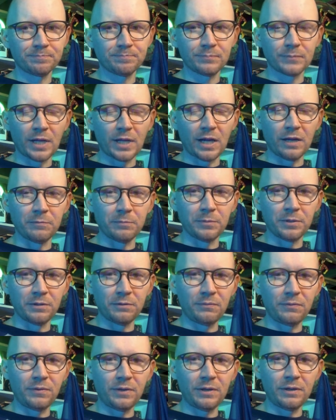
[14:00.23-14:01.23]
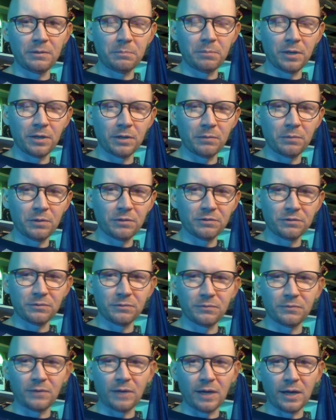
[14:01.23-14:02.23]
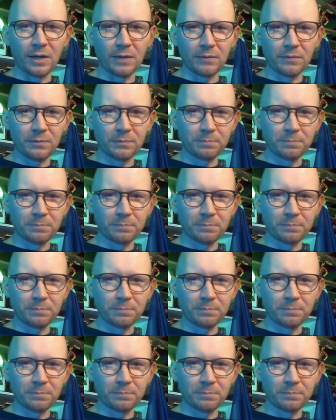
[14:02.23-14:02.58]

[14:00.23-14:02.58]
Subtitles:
I have been defeated by question 5.